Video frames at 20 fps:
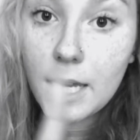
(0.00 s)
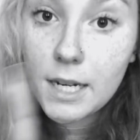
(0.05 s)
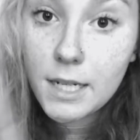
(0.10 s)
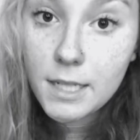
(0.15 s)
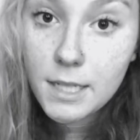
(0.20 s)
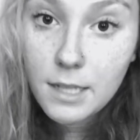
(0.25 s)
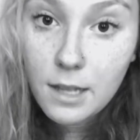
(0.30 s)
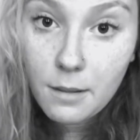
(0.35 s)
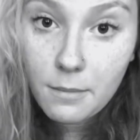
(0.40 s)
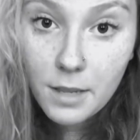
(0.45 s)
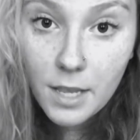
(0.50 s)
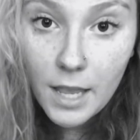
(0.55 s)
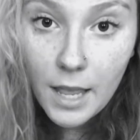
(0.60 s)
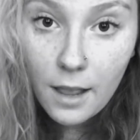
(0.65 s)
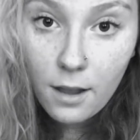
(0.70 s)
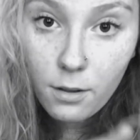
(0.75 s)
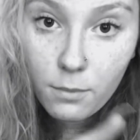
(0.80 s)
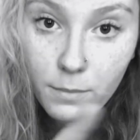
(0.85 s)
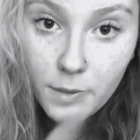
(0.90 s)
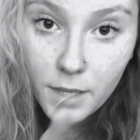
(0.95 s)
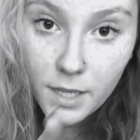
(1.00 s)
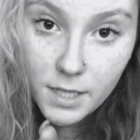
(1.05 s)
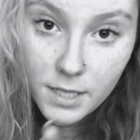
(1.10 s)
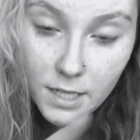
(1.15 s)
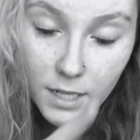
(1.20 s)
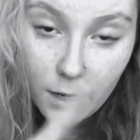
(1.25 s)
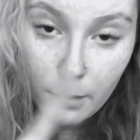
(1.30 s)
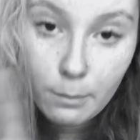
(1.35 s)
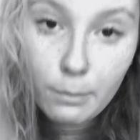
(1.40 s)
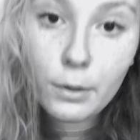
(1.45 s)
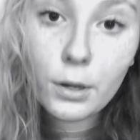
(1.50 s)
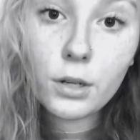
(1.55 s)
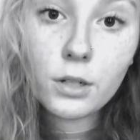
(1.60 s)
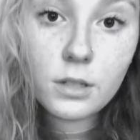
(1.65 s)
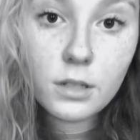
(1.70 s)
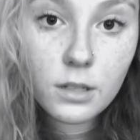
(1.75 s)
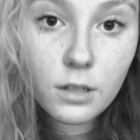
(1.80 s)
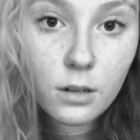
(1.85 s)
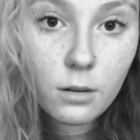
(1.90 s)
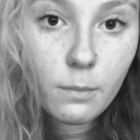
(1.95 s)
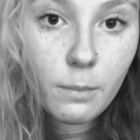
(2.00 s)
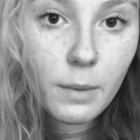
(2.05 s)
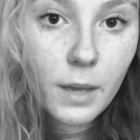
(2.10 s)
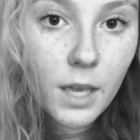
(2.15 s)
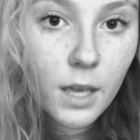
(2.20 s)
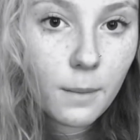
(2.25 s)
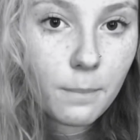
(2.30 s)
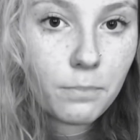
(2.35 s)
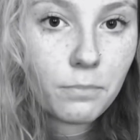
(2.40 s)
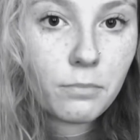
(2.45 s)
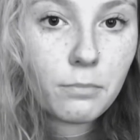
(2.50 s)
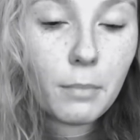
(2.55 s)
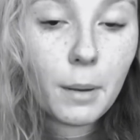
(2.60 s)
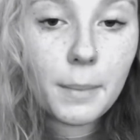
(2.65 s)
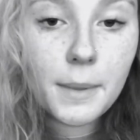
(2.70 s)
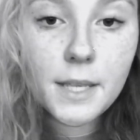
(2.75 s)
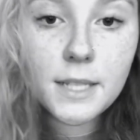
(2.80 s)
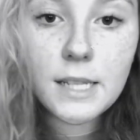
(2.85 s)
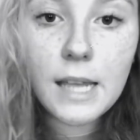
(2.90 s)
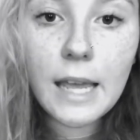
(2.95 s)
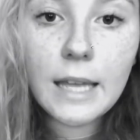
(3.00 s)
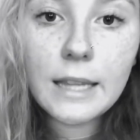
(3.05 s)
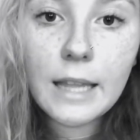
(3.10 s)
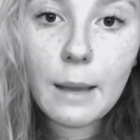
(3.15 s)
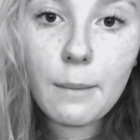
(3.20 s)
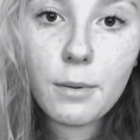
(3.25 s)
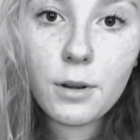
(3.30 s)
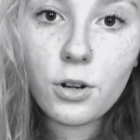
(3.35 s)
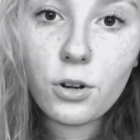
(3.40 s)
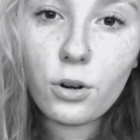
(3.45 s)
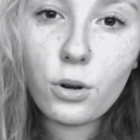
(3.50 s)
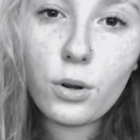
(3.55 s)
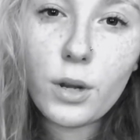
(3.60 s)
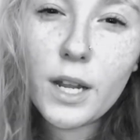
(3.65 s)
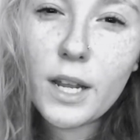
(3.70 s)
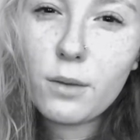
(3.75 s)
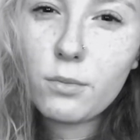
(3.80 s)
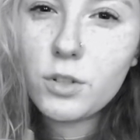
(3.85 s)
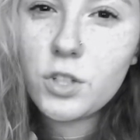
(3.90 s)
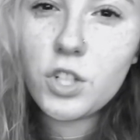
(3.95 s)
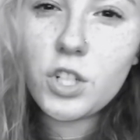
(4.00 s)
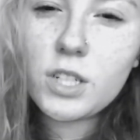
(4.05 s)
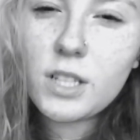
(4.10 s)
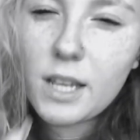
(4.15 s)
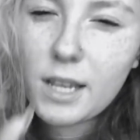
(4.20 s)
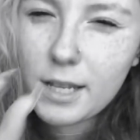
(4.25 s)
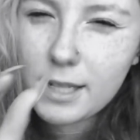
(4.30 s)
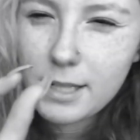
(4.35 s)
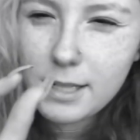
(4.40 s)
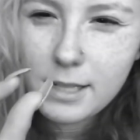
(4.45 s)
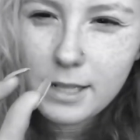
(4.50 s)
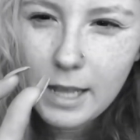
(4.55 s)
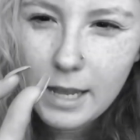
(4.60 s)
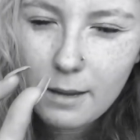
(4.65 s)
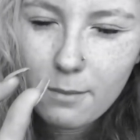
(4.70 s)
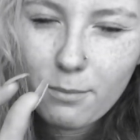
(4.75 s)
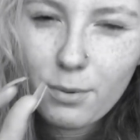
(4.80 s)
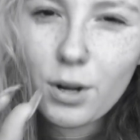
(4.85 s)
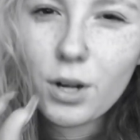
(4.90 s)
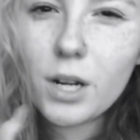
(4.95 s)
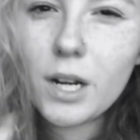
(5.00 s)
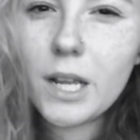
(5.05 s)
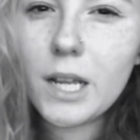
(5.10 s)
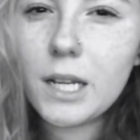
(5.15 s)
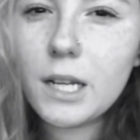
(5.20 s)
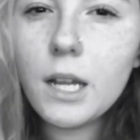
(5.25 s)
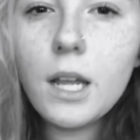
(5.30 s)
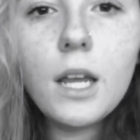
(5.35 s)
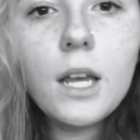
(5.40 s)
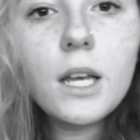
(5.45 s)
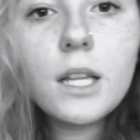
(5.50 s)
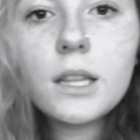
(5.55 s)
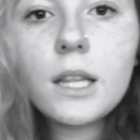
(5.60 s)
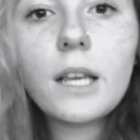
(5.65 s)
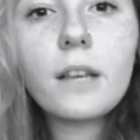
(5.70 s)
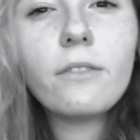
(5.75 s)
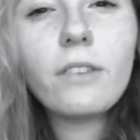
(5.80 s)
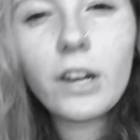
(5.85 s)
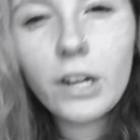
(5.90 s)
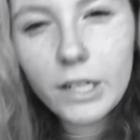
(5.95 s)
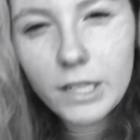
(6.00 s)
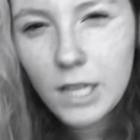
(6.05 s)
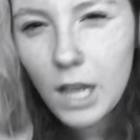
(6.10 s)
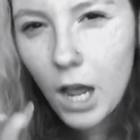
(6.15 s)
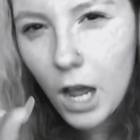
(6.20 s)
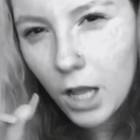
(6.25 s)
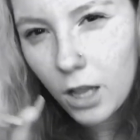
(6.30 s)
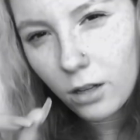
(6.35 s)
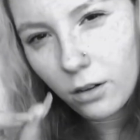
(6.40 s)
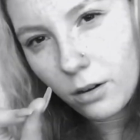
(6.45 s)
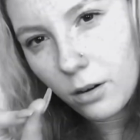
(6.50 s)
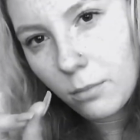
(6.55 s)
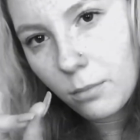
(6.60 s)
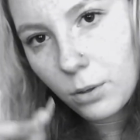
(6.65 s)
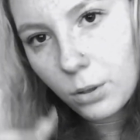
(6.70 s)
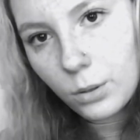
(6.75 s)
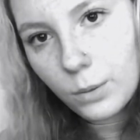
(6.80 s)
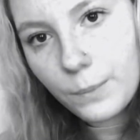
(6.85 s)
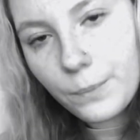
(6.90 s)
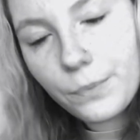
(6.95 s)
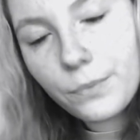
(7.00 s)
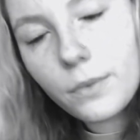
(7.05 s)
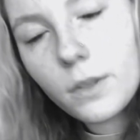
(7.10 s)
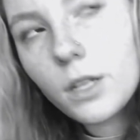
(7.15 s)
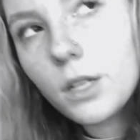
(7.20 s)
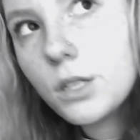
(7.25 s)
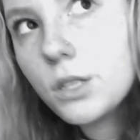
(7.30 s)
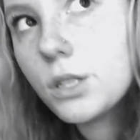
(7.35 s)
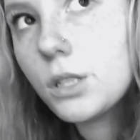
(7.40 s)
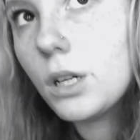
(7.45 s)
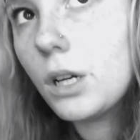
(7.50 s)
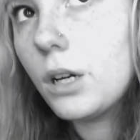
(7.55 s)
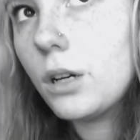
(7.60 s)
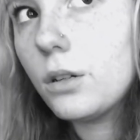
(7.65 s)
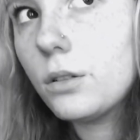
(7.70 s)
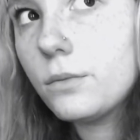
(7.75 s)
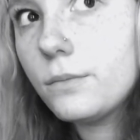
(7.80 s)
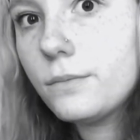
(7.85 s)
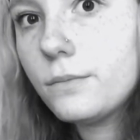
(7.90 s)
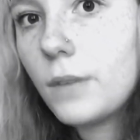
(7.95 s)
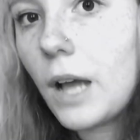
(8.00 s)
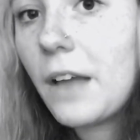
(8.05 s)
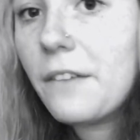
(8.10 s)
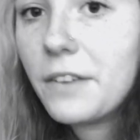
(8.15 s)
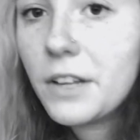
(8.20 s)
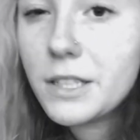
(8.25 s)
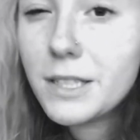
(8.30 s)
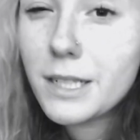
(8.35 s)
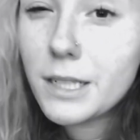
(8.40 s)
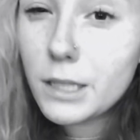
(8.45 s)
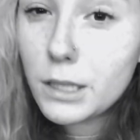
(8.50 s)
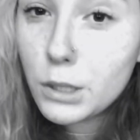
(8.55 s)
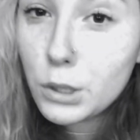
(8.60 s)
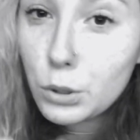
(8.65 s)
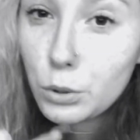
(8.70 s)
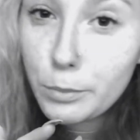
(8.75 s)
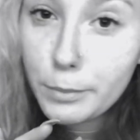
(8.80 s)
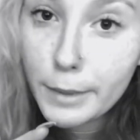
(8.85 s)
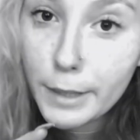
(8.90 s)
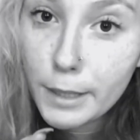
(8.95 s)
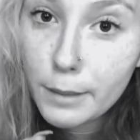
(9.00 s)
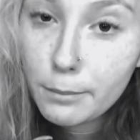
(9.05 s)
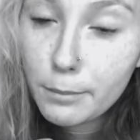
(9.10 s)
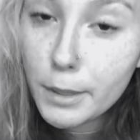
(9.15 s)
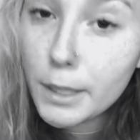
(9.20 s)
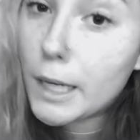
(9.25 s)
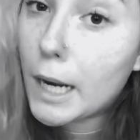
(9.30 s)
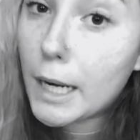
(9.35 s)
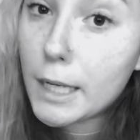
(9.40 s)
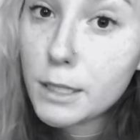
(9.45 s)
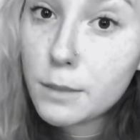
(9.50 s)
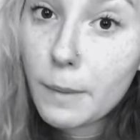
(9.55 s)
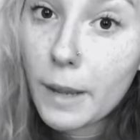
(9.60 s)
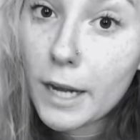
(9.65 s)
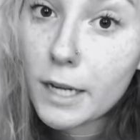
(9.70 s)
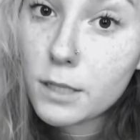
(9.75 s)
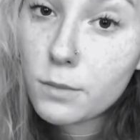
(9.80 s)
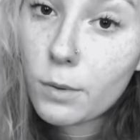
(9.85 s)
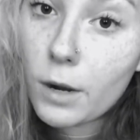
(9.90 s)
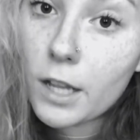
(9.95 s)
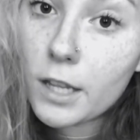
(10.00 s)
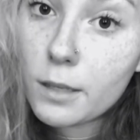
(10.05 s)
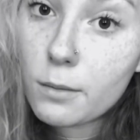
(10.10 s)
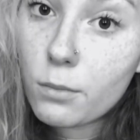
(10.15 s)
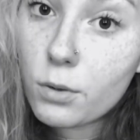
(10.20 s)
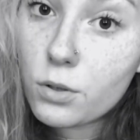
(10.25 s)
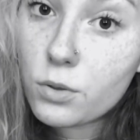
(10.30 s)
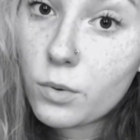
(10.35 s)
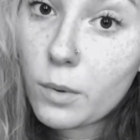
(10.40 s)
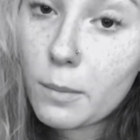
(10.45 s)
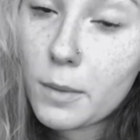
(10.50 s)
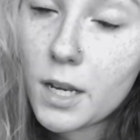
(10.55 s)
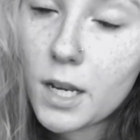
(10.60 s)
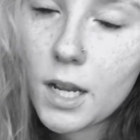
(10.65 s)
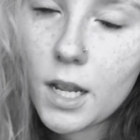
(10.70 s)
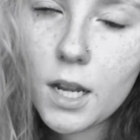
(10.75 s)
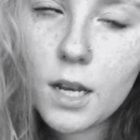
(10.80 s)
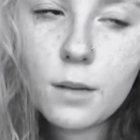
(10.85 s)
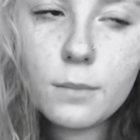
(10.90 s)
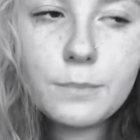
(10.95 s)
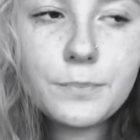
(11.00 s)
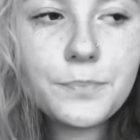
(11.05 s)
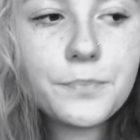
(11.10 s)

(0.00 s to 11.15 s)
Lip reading: head is coming out, because like it burns a little bit, but because I had the epidural, it was just like a slight burning, like very tolerable. So I felt it a little bit, but not as bad as probably most women did.